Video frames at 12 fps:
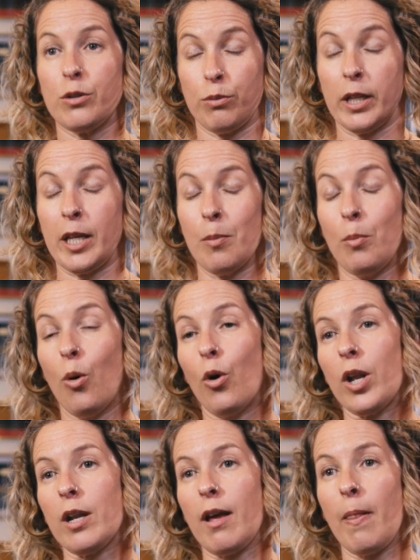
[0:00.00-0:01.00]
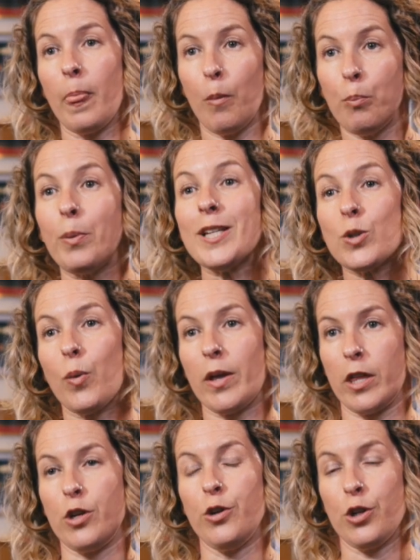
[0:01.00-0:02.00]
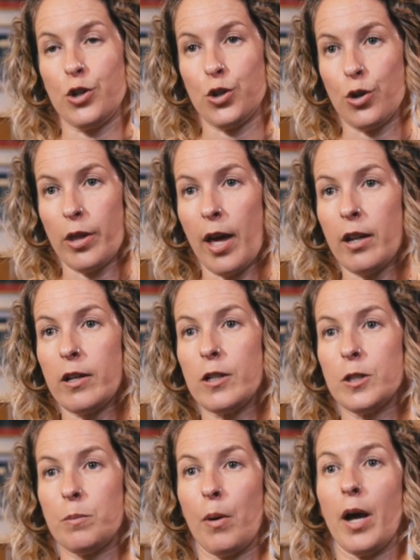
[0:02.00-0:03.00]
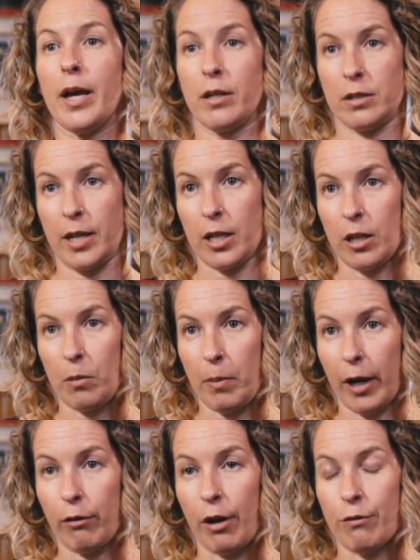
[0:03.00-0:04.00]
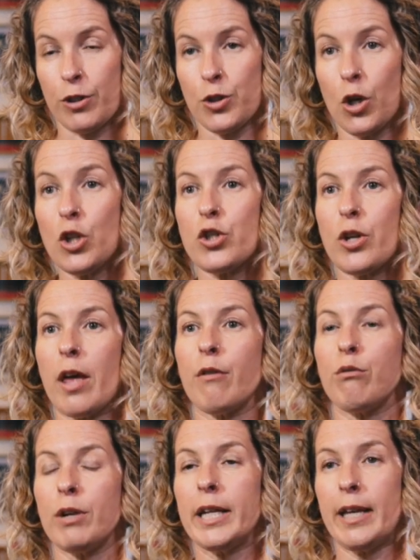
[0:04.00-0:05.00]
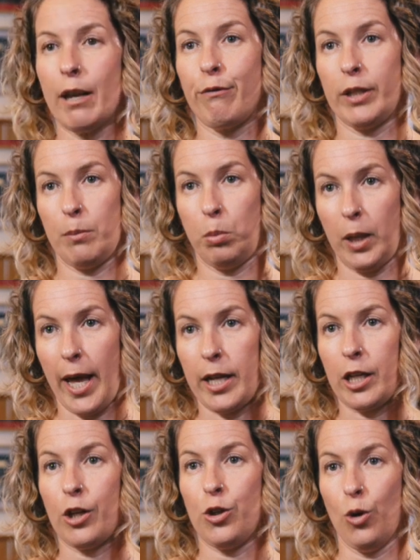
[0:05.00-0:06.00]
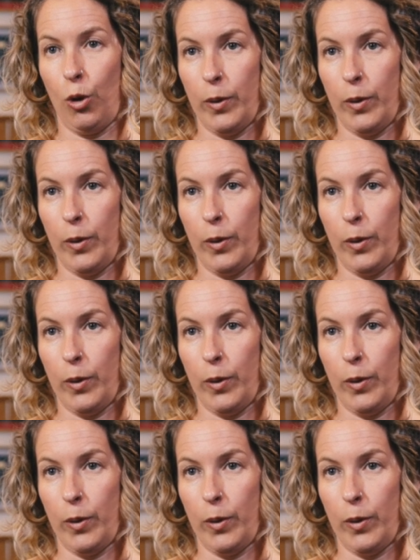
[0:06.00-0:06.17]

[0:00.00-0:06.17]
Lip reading: is really important, and the best way that you can do that is by undertaking background research and really carefully planning your